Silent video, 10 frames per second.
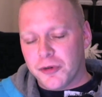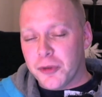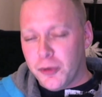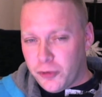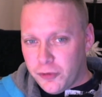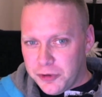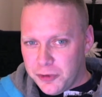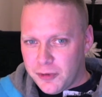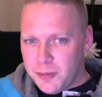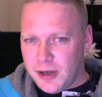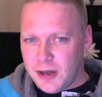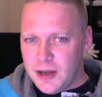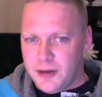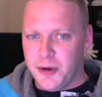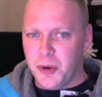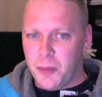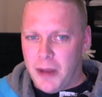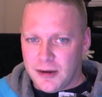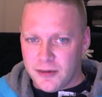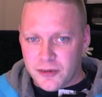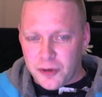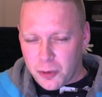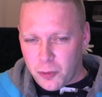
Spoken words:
for those of you that may not know about us on our